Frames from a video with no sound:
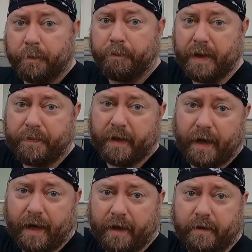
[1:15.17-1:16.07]

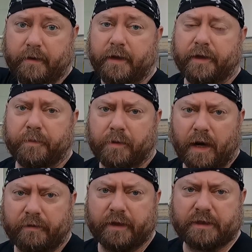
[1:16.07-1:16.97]
BPI in the
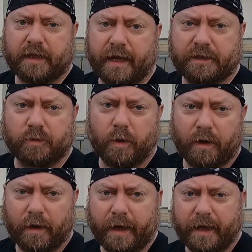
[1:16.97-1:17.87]
province, as
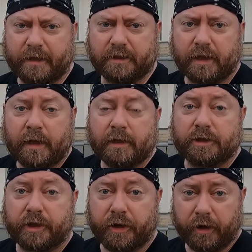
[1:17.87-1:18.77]
well as
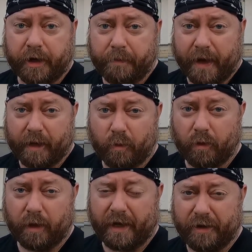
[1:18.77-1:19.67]
Security Bank,
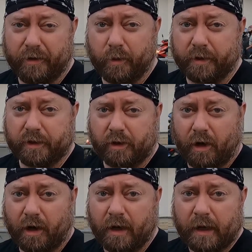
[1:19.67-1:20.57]
will allow you to
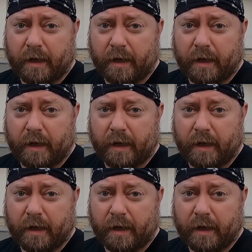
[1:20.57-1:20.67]
withdraw